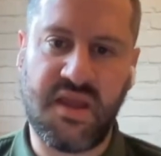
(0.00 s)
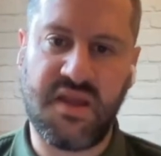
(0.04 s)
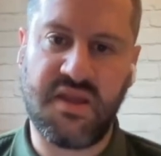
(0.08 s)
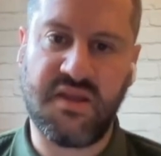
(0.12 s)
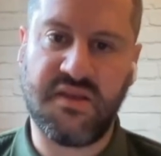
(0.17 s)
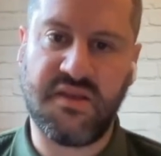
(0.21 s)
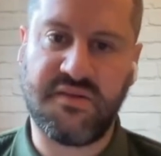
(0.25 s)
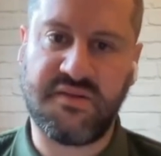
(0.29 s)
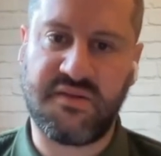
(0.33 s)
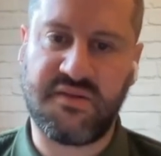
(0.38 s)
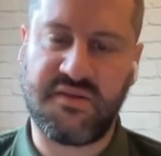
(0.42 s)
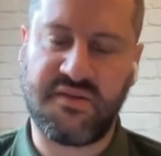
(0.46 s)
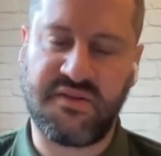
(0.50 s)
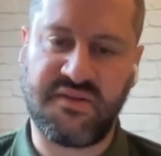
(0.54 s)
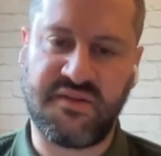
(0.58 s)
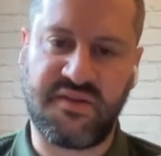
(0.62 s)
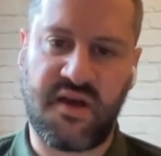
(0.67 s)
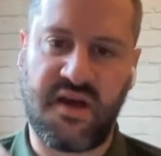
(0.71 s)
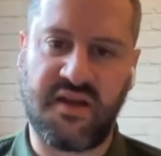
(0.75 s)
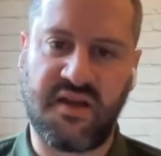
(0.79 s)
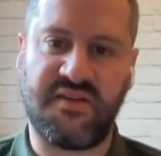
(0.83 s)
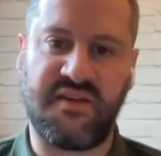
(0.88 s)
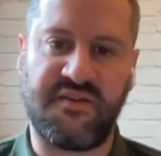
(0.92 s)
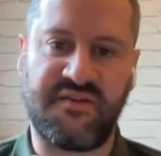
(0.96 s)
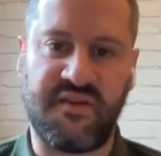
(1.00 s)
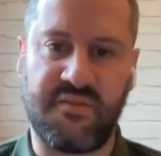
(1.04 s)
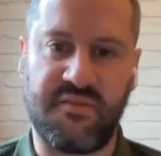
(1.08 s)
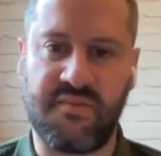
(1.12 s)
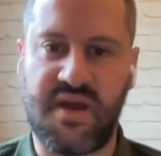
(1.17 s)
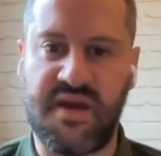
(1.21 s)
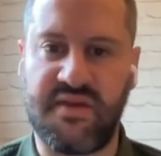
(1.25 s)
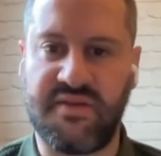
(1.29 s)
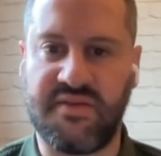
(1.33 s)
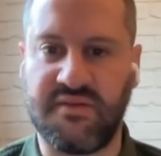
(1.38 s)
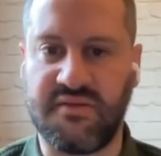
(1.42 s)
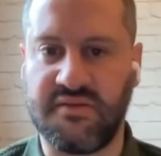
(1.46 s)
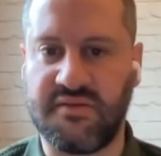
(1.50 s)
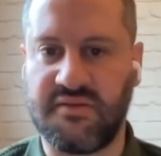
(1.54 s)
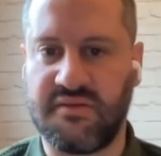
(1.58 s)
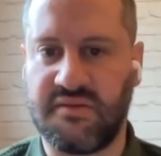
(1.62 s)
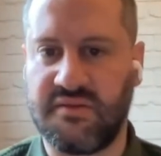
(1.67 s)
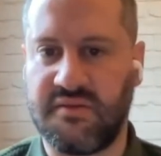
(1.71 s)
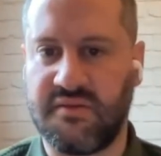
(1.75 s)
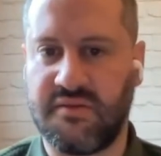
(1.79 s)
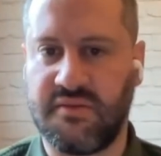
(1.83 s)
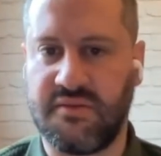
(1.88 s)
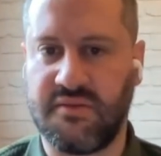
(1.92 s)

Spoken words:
is the scientific method,